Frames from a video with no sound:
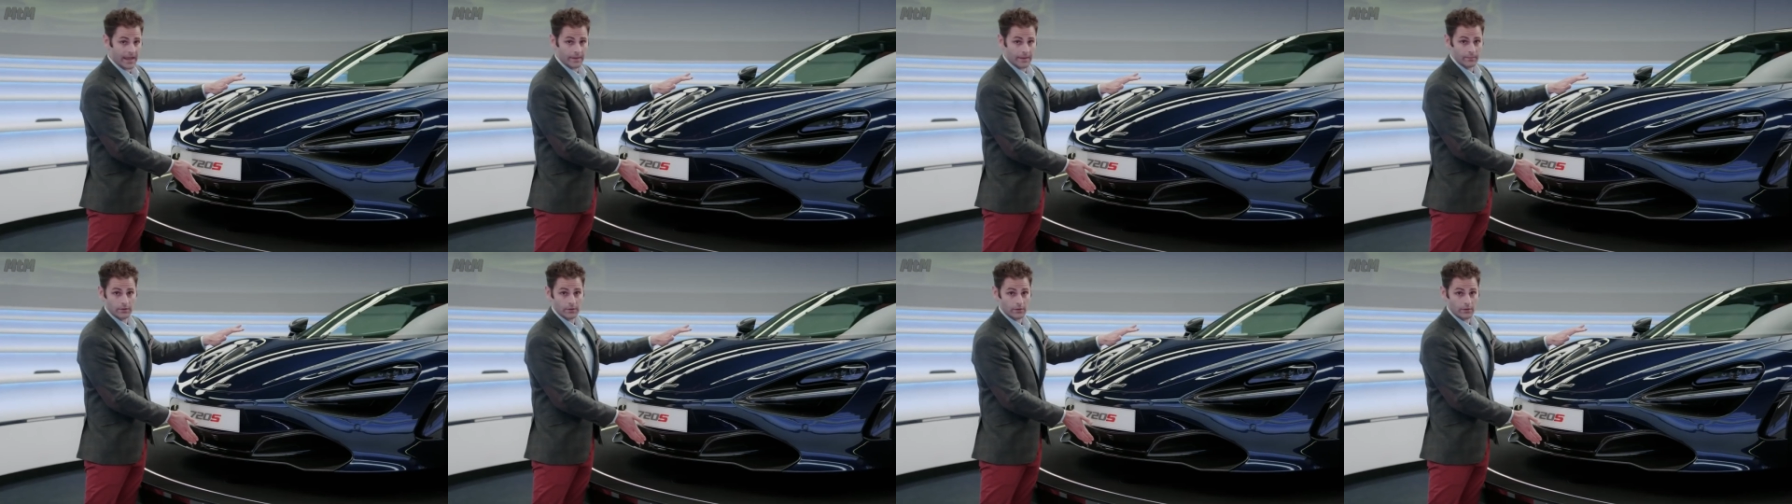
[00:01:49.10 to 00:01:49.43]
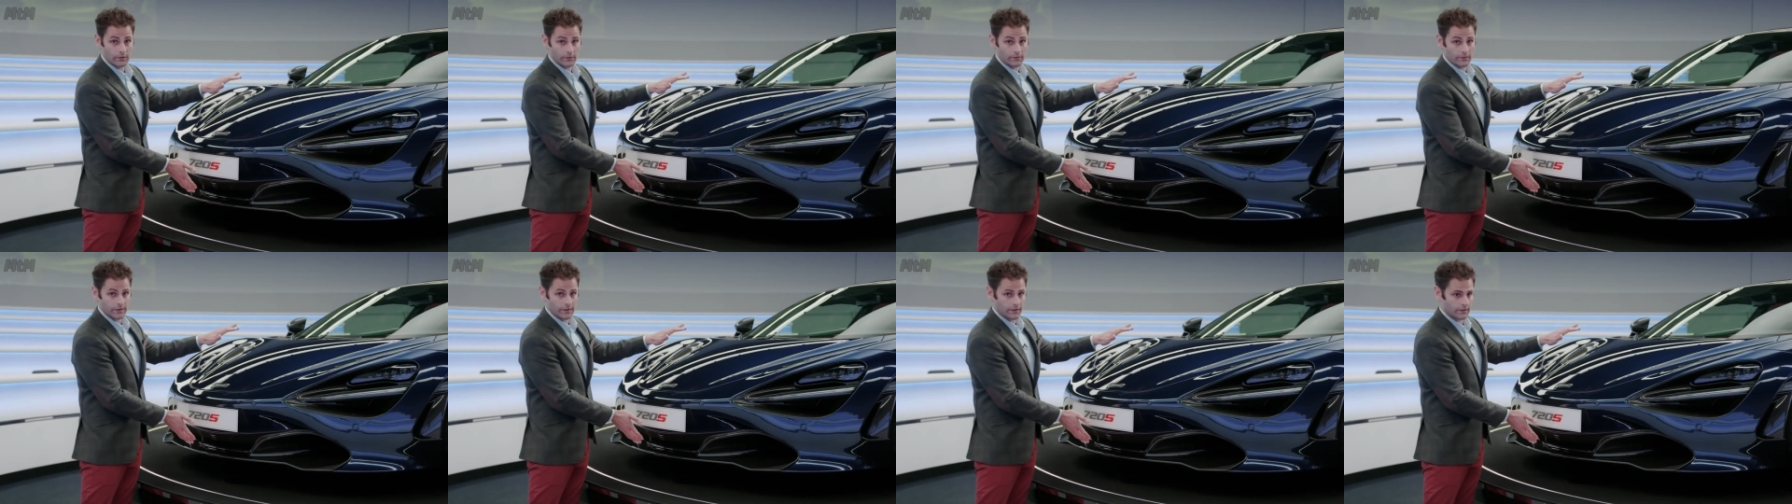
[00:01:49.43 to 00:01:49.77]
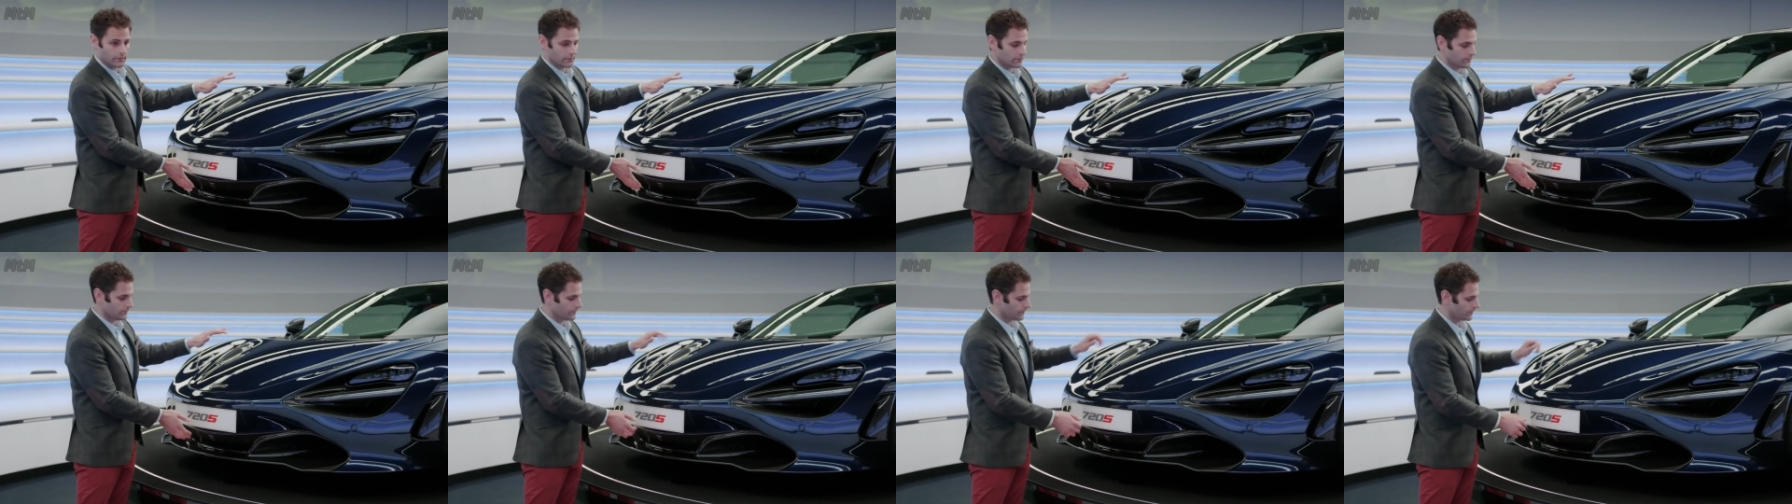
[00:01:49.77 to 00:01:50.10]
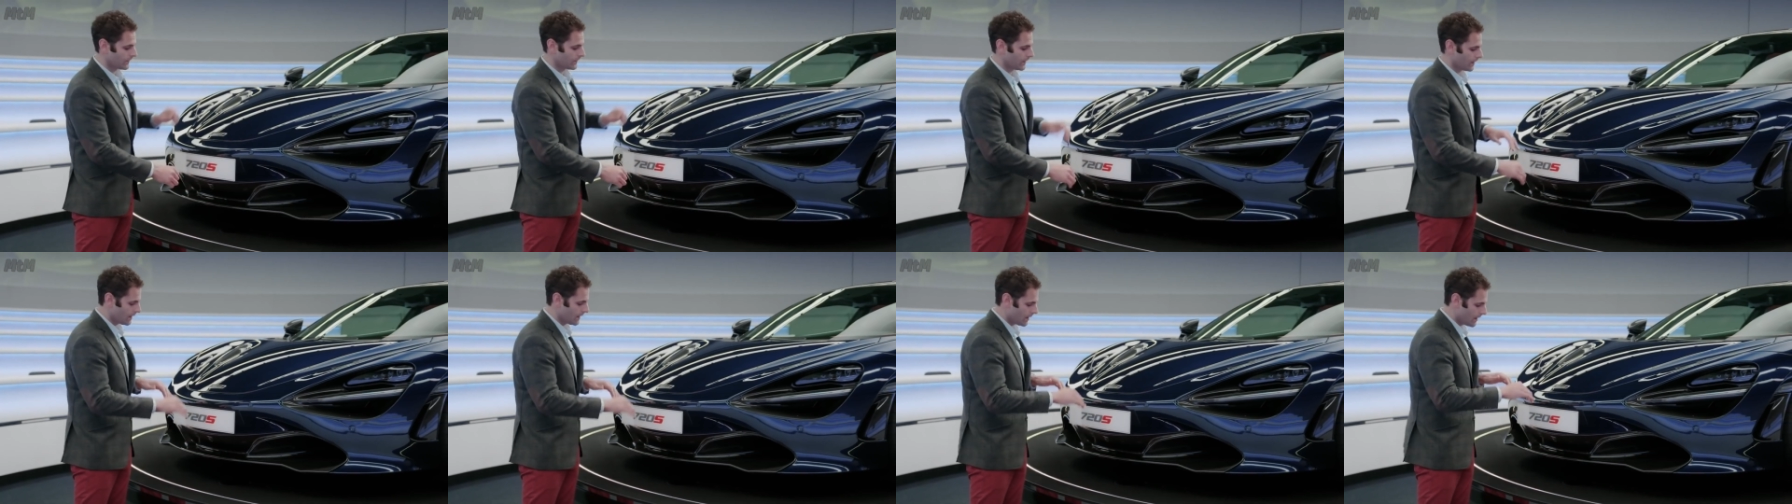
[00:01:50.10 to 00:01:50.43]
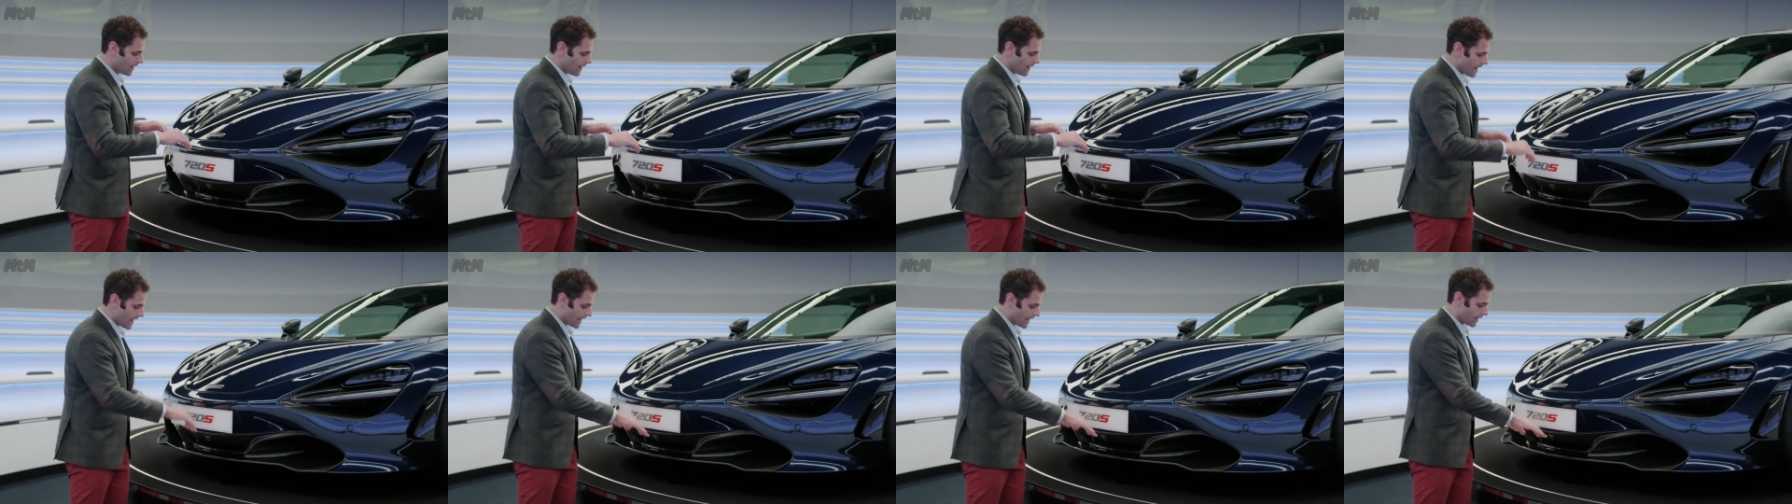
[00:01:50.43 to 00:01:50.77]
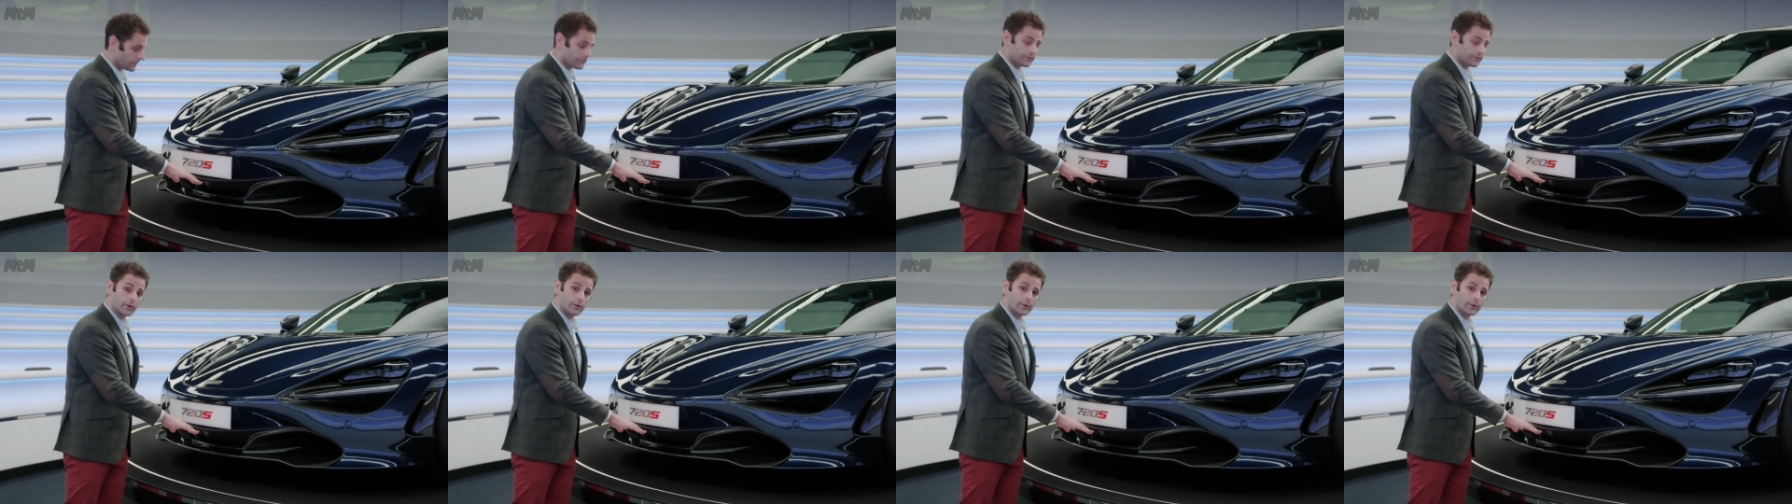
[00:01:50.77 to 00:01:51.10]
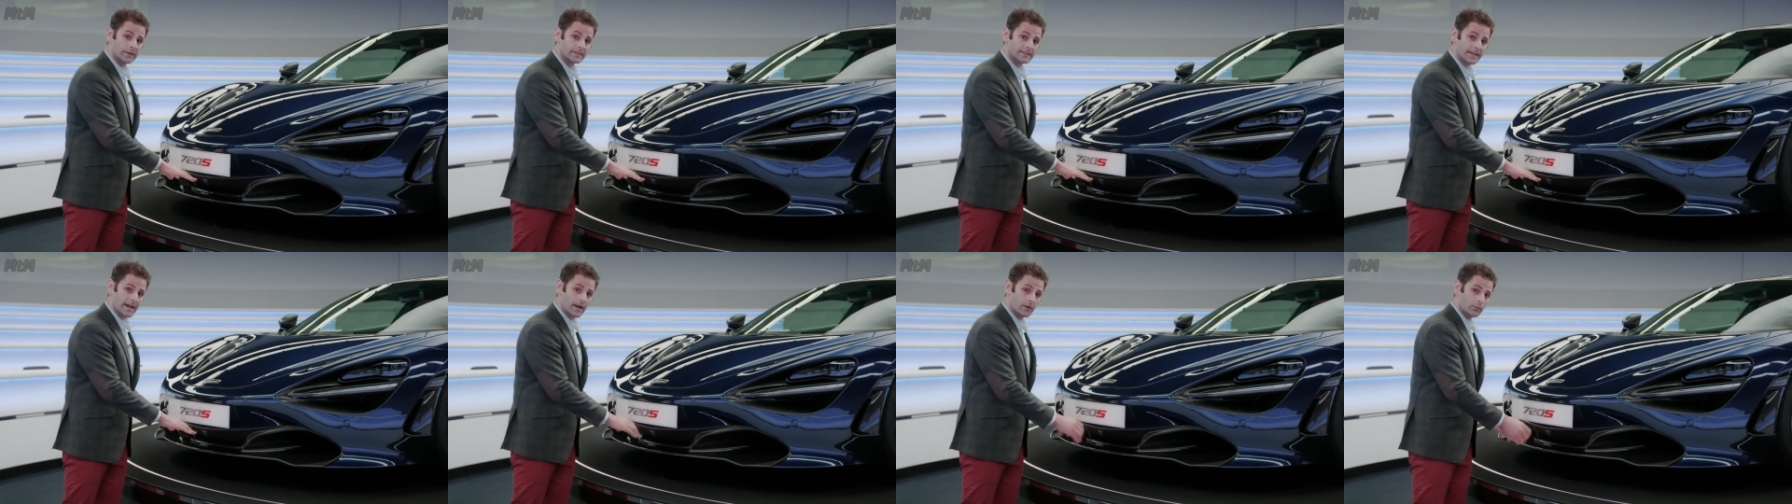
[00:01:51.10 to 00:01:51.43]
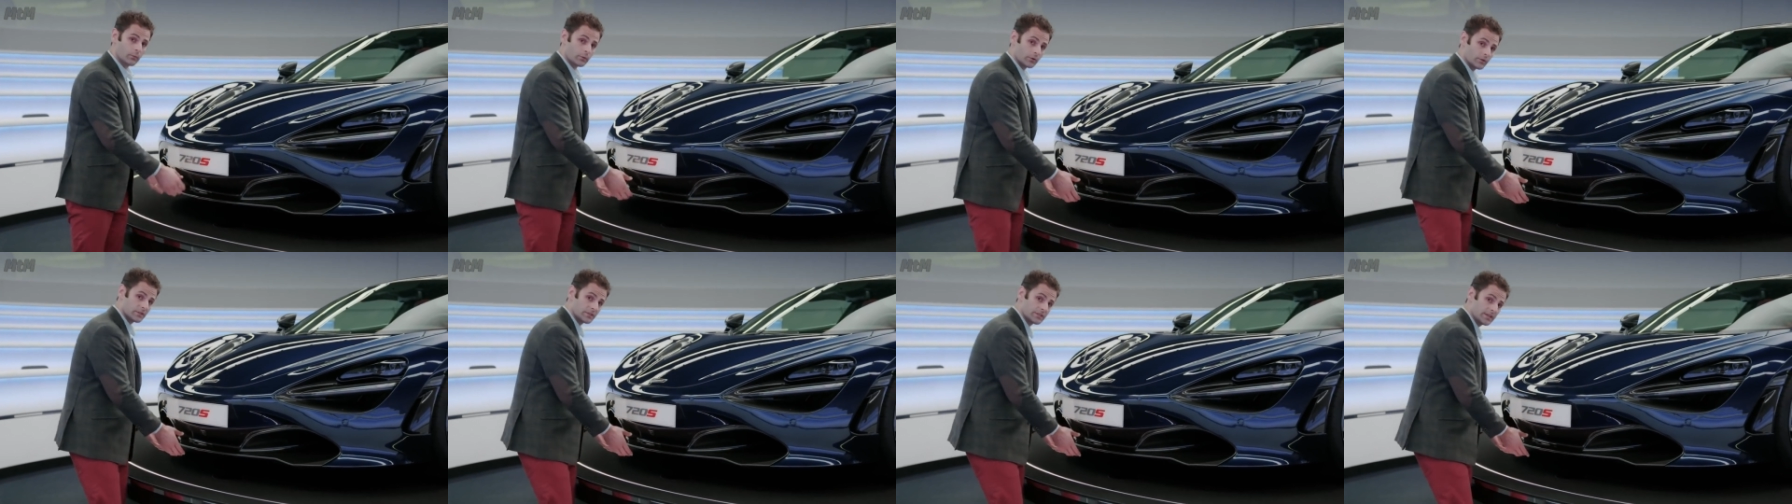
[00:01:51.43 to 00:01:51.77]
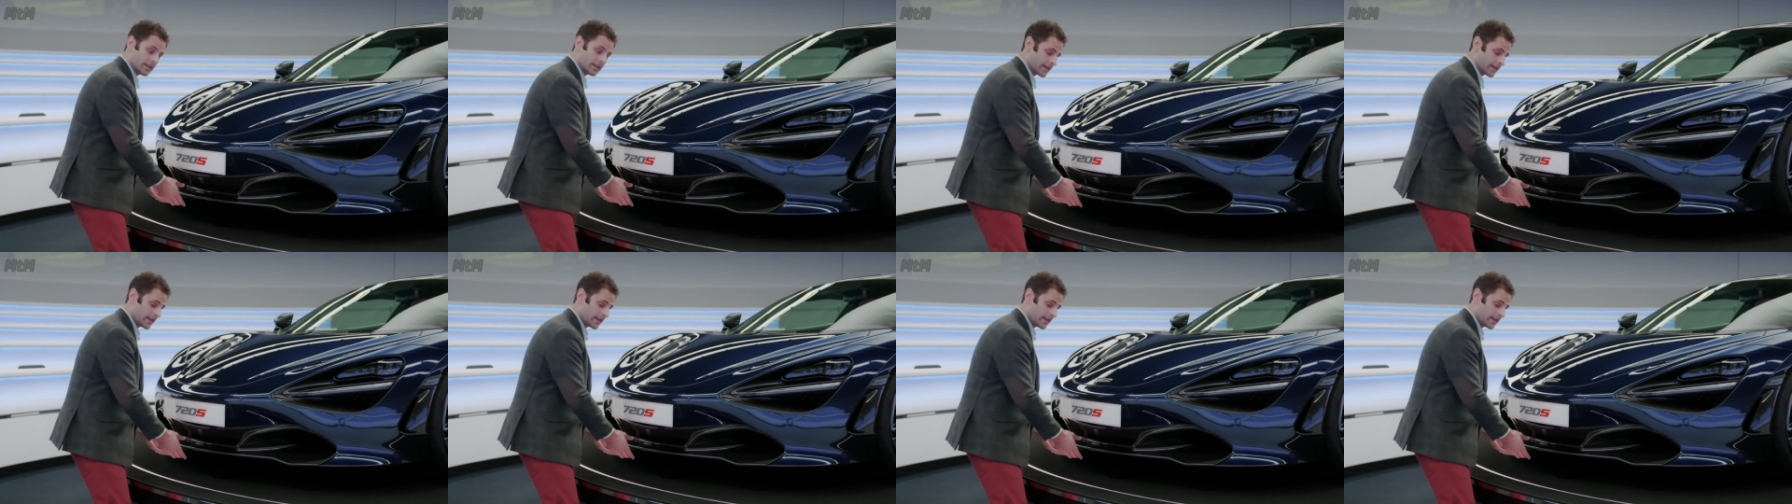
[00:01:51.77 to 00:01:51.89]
and below the vehicle. Air flowing downwards